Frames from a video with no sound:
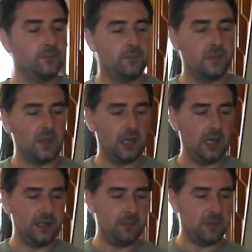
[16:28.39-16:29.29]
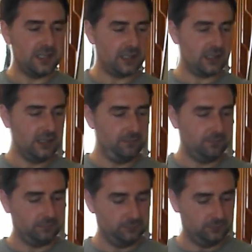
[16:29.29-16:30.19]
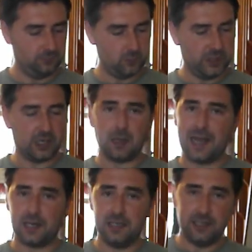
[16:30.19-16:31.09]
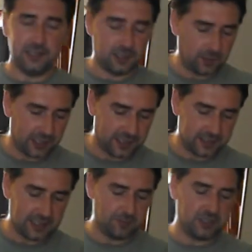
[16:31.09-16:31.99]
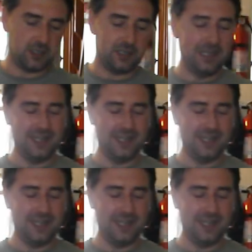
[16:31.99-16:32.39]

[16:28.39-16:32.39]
And then basically, we're gonna add it into our nice demijohn.